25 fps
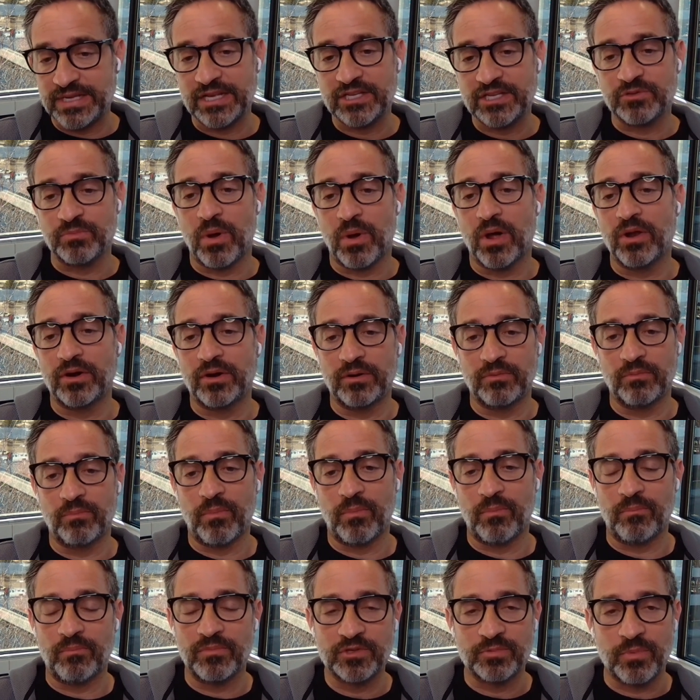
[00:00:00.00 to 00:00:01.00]
take smaller
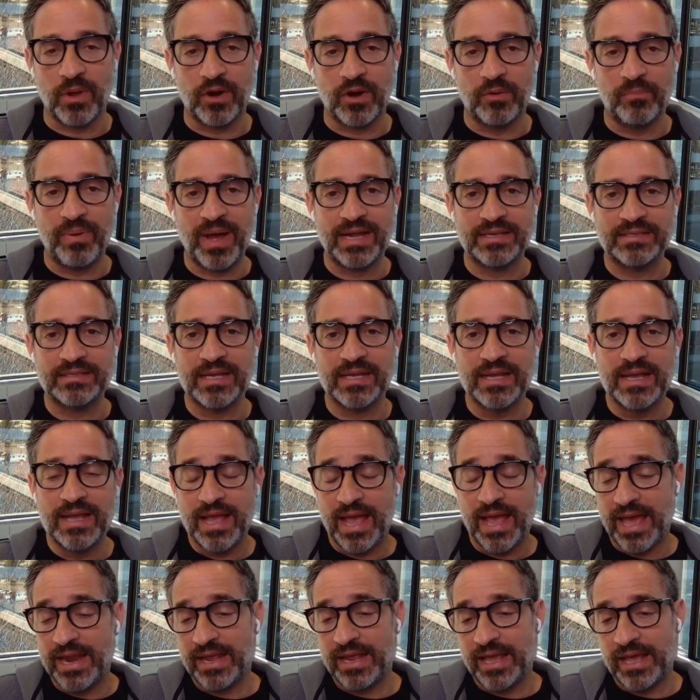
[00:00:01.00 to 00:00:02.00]
bets.
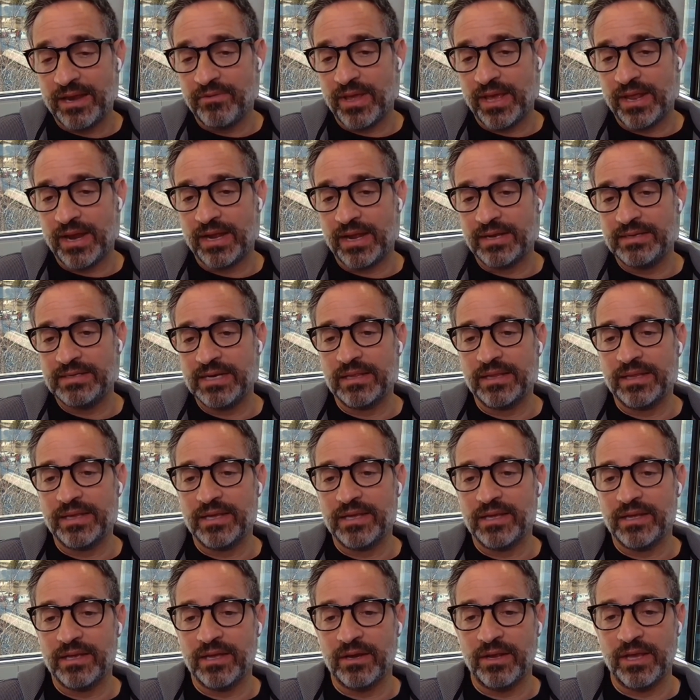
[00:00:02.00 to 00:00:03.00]
And
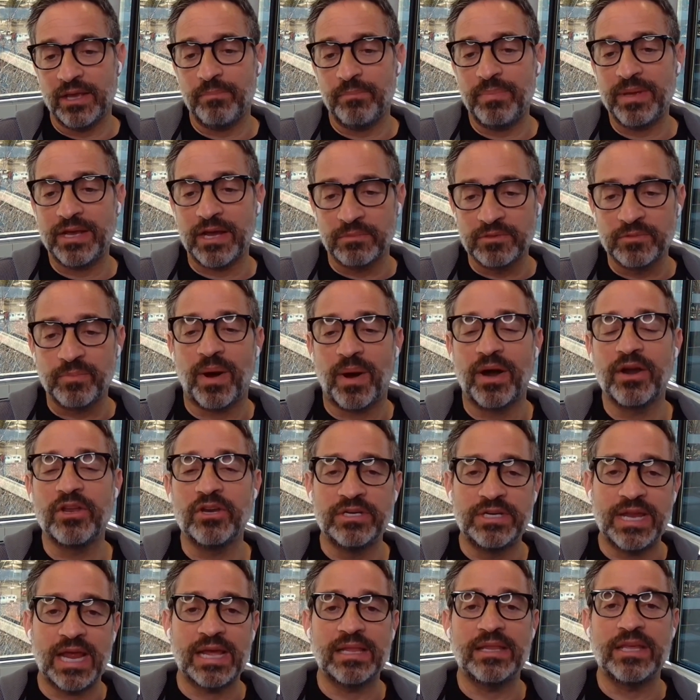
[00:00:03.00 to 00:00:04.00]
ideally, it becomes part of
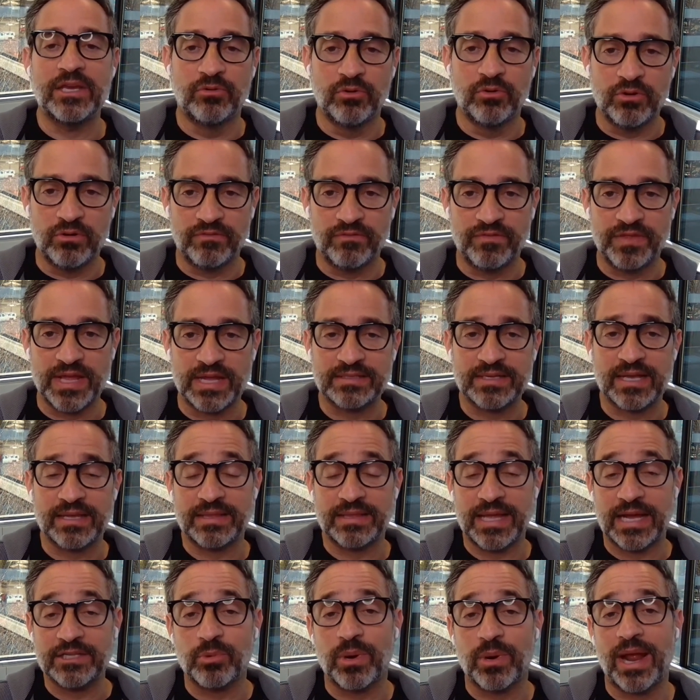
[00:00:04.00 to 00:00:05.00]
your daily groove.
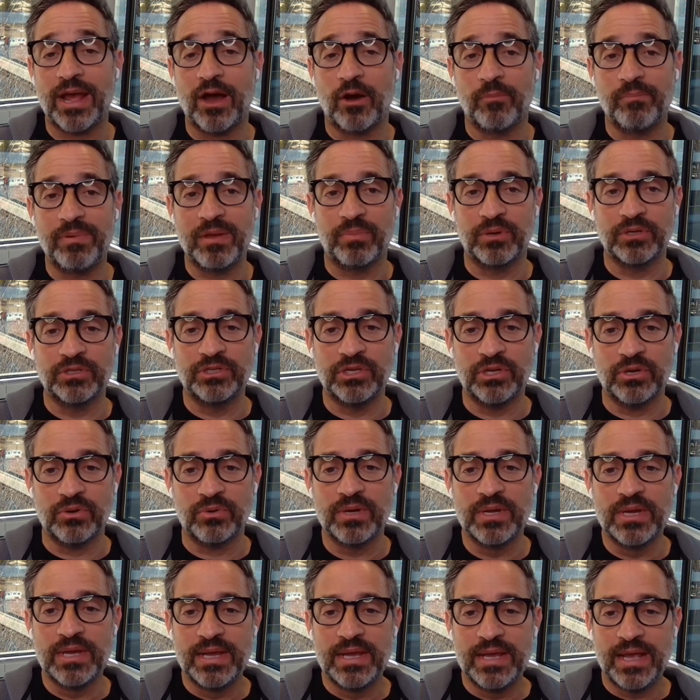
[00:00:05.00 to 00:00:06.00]
That's what I help people
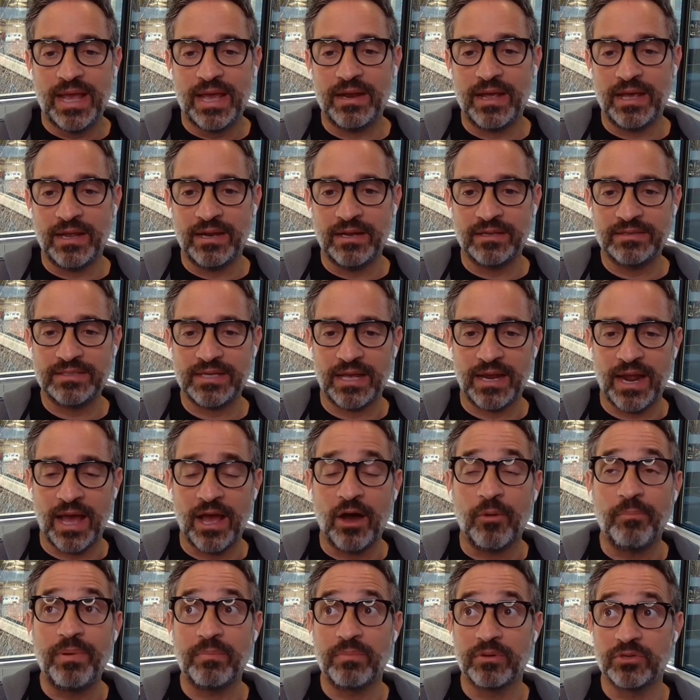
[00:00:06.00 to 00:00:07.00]
do. And I
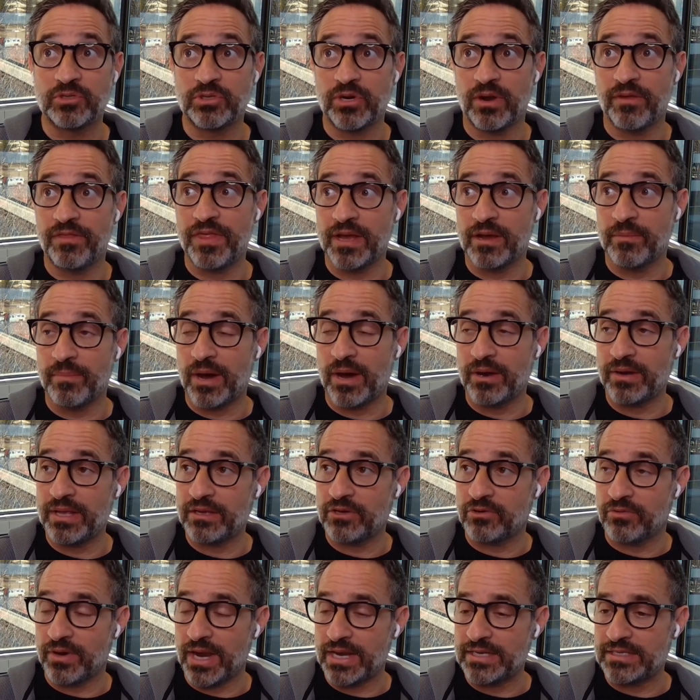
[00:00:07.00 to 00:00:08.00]
help people sort of think about
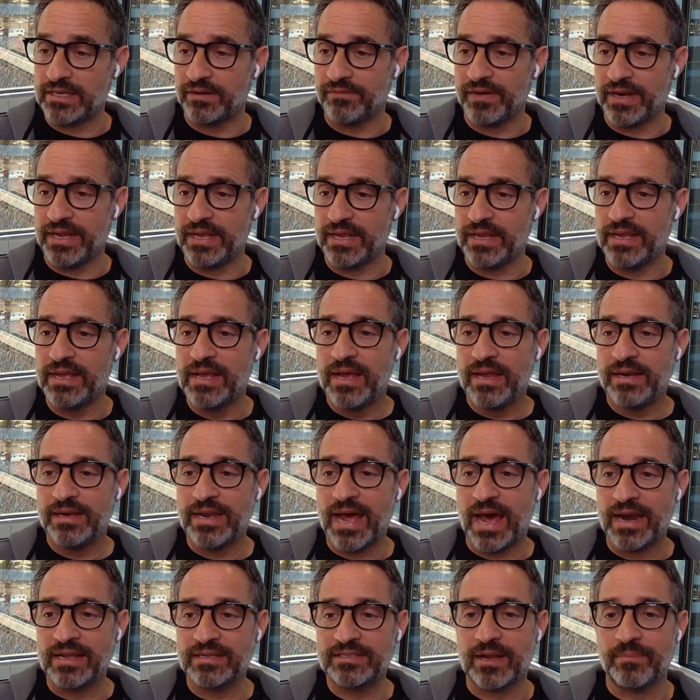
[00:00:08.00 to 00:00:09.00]
creativity
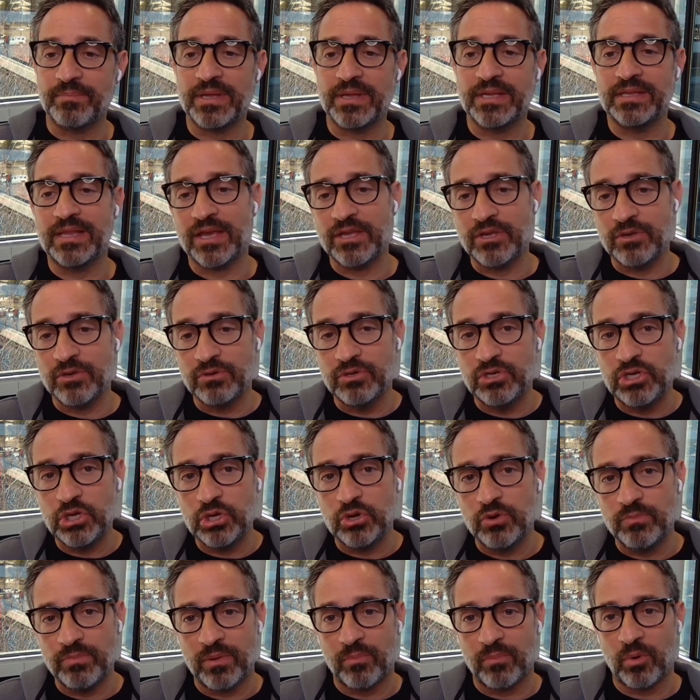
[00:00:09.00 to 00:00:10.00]
not as something that you
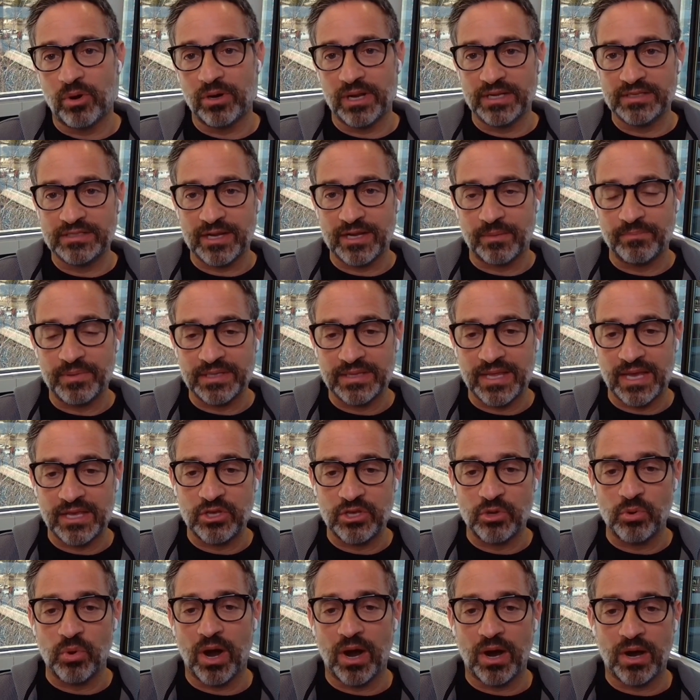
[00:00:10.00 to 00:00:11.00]
do, but more like something that
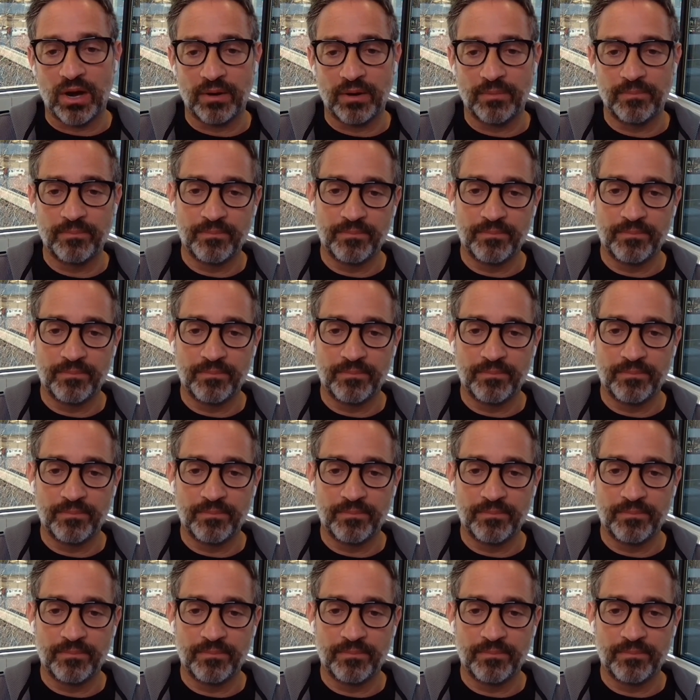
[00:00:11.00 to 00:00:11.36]
you are.